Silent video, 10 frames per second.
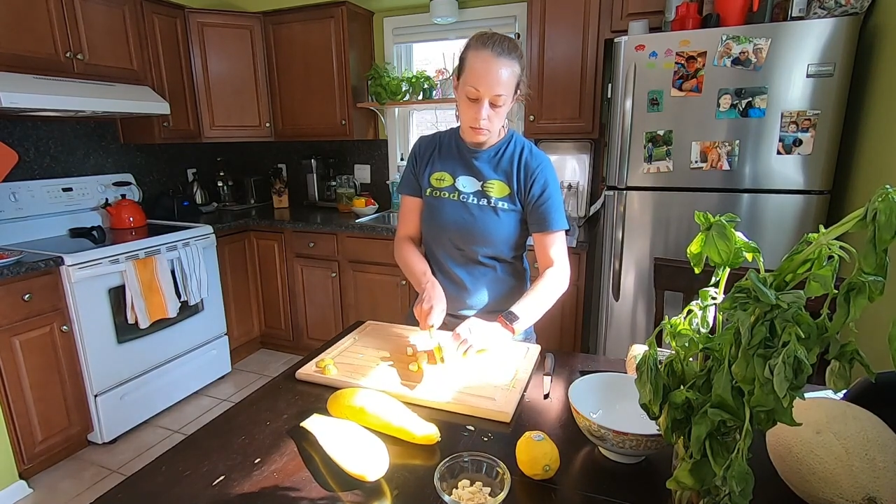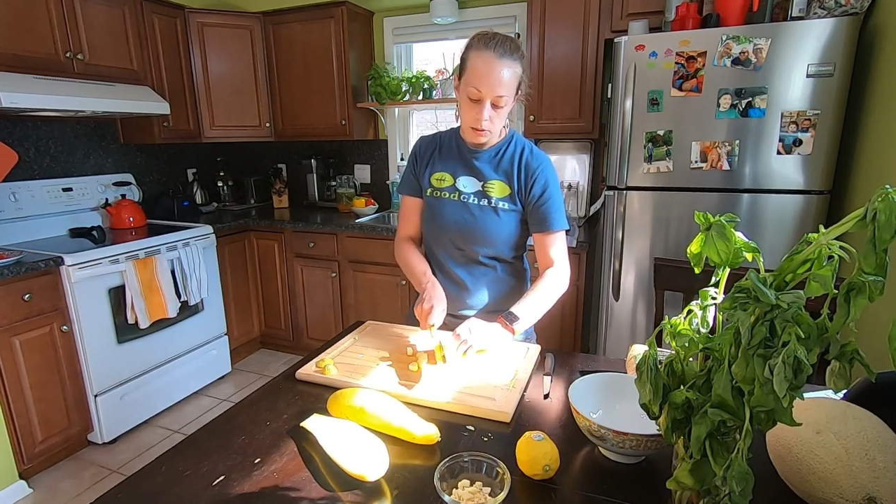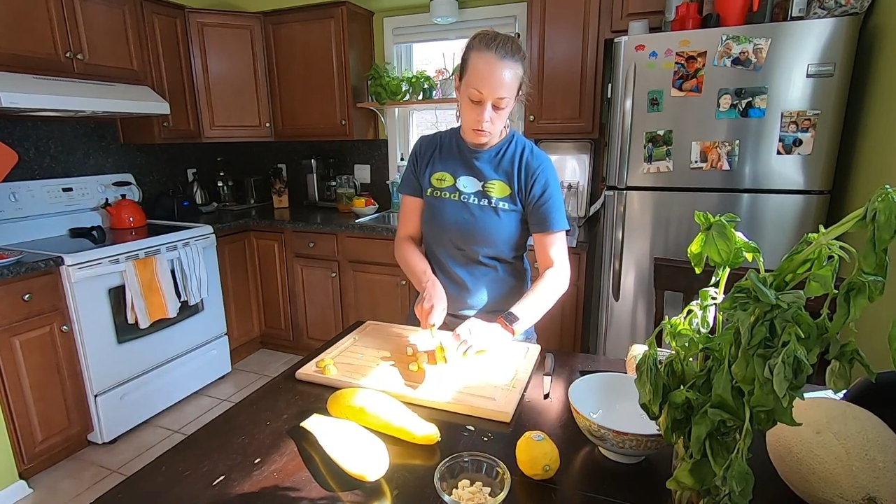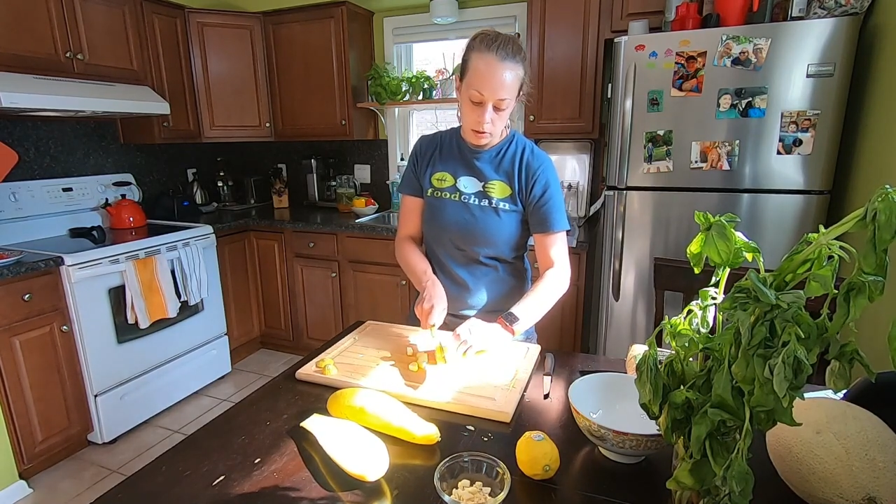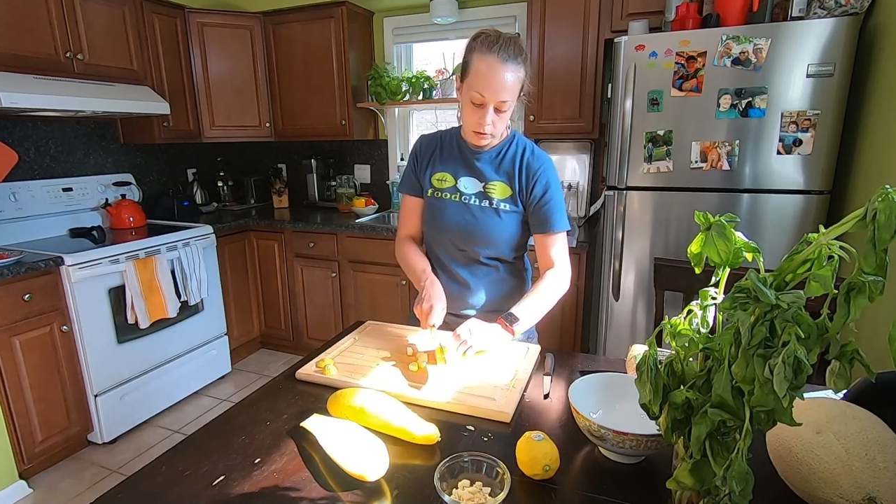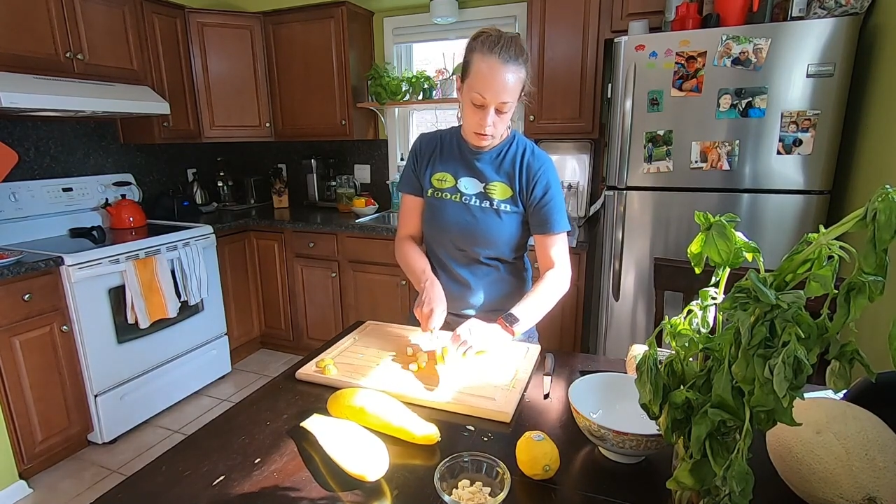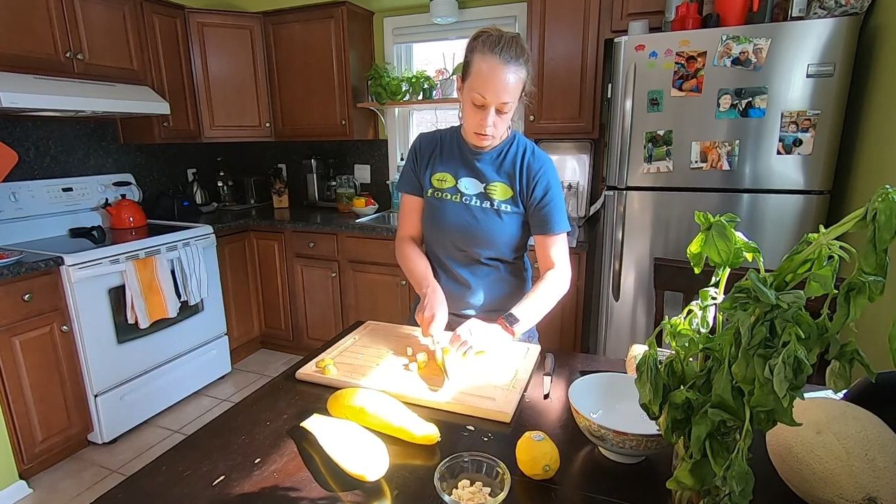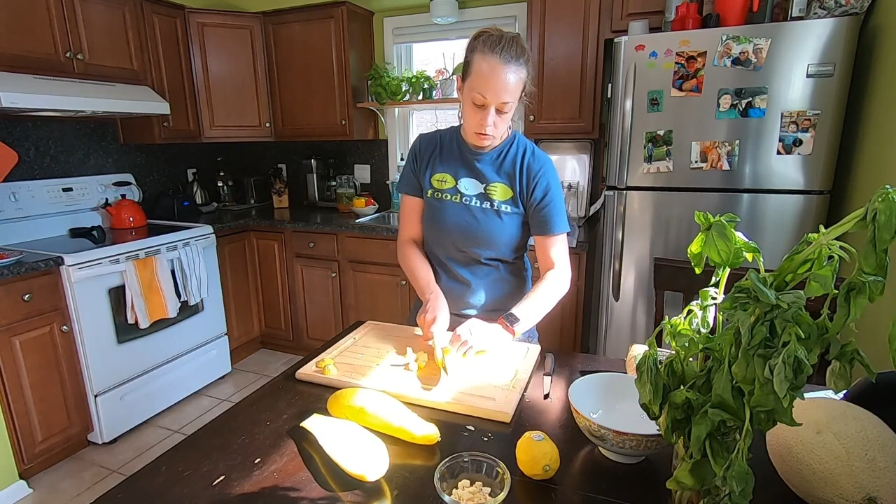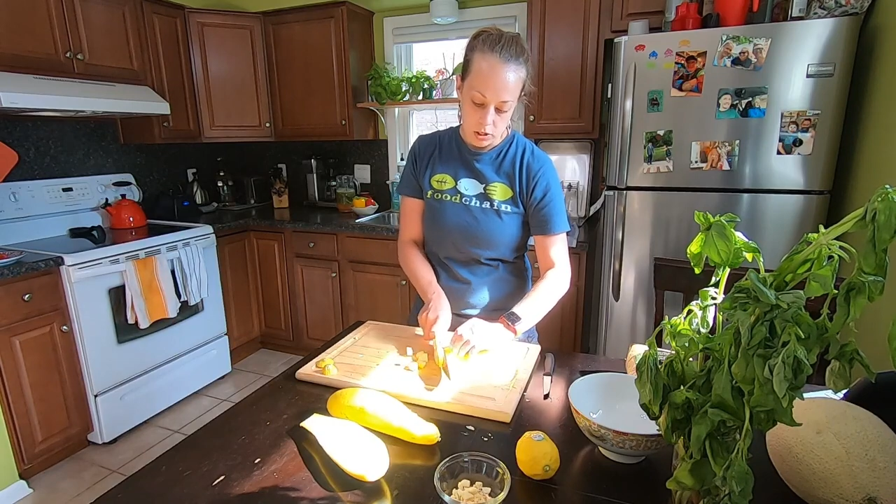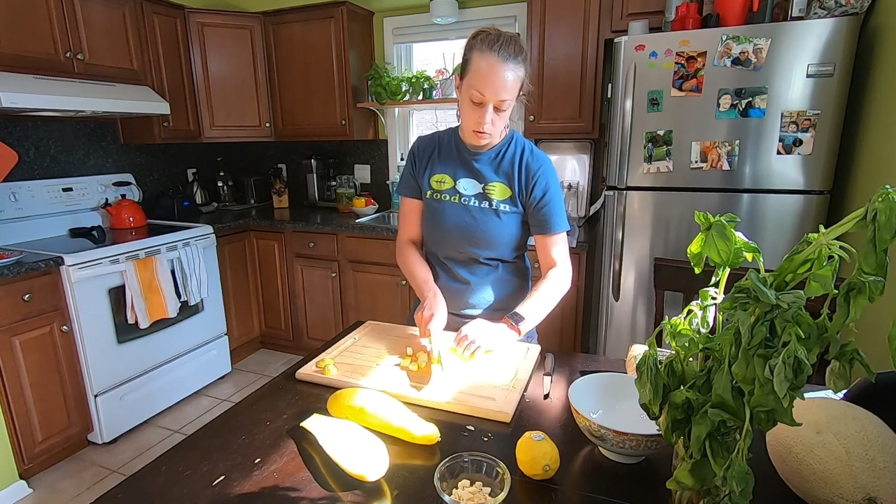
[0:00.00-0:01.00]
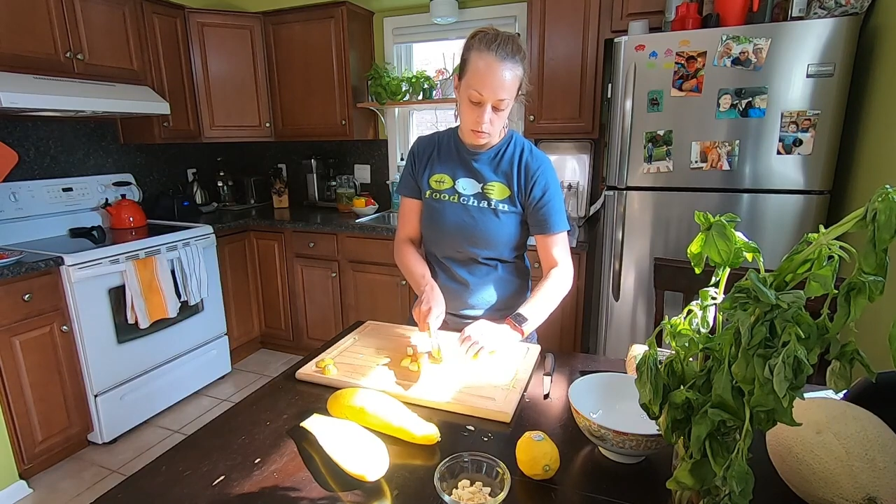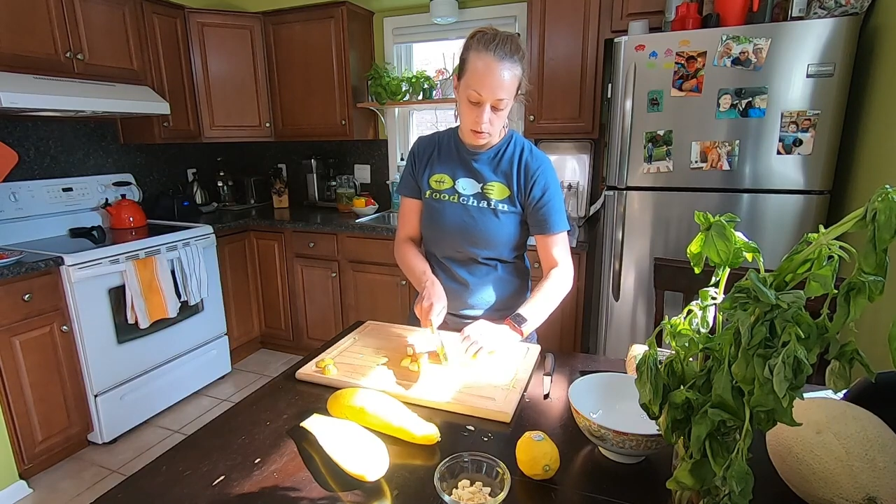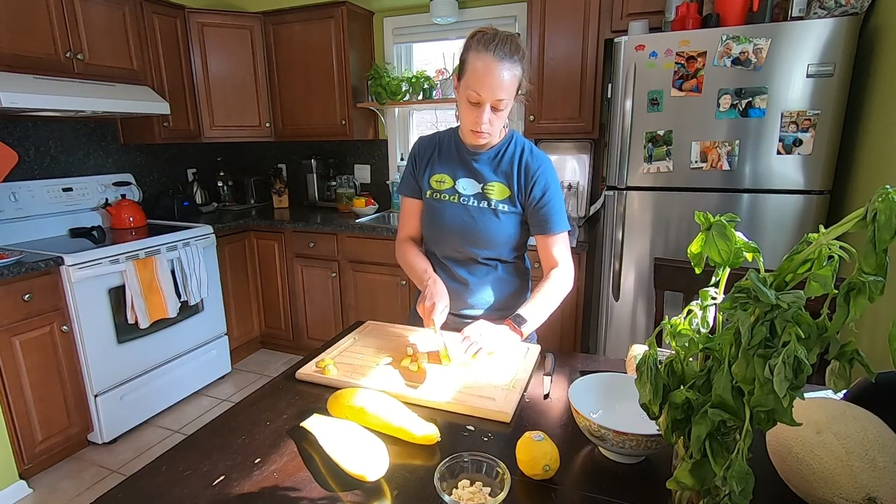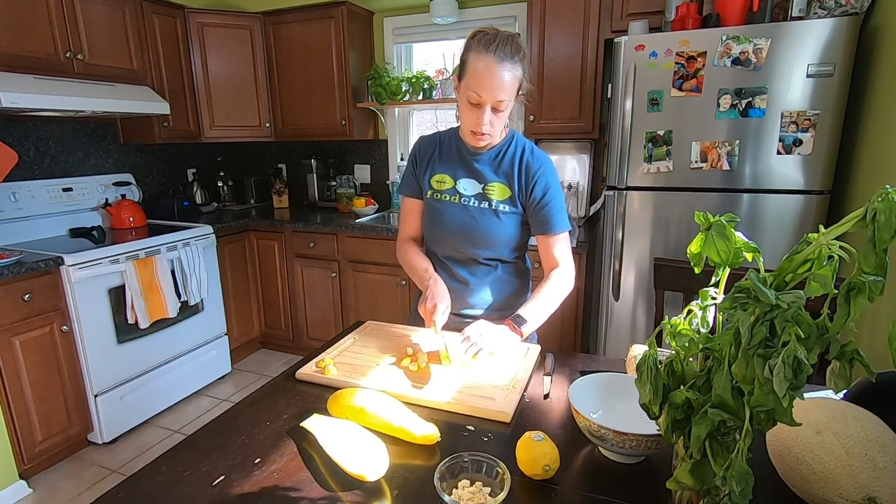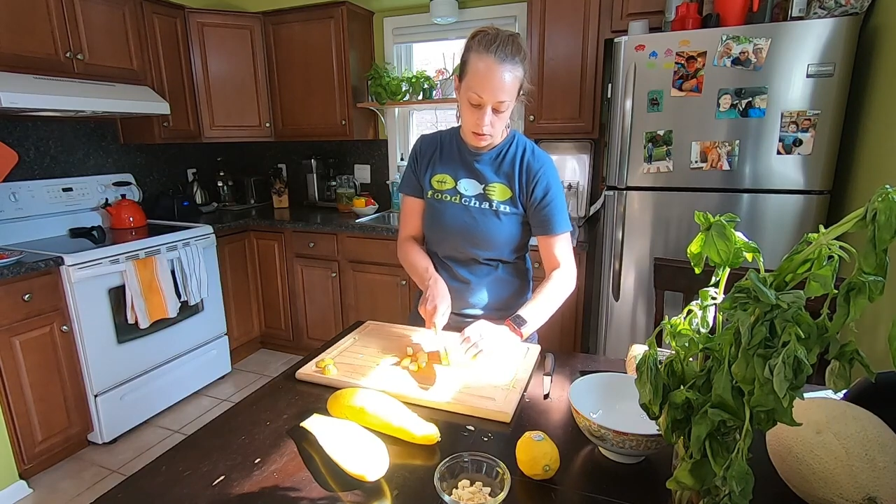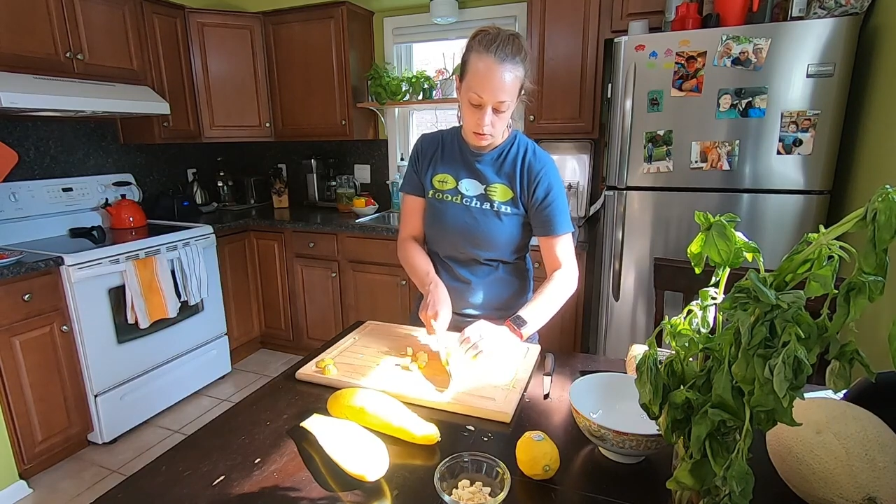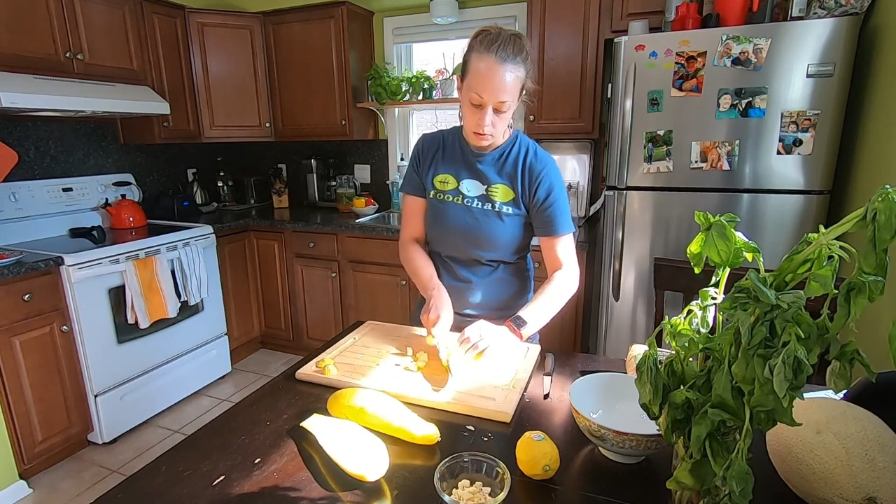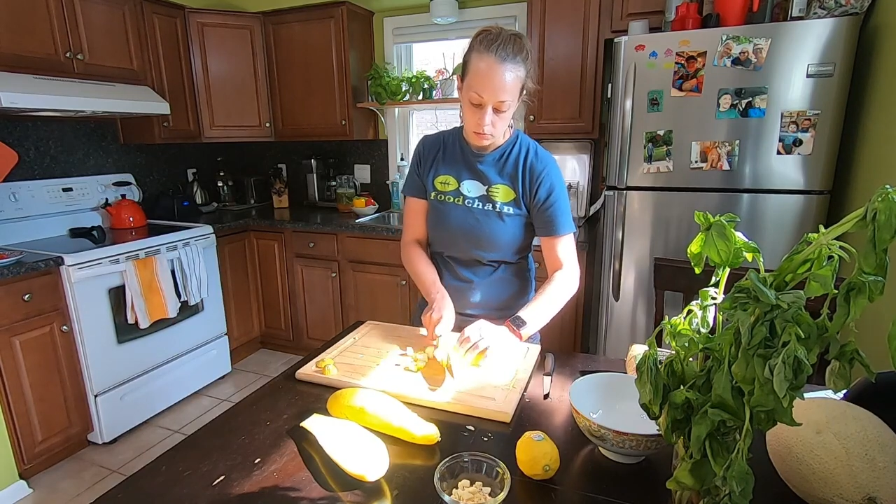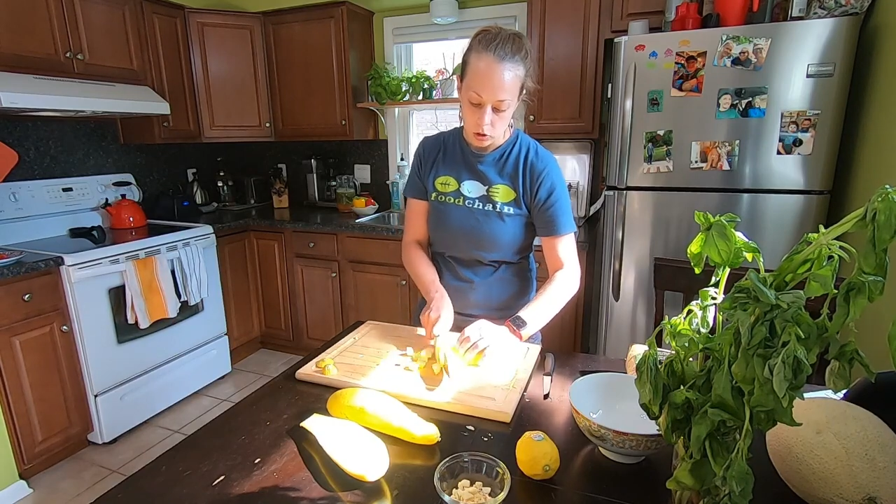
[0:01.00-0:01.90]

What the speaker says: but you also don't want to make them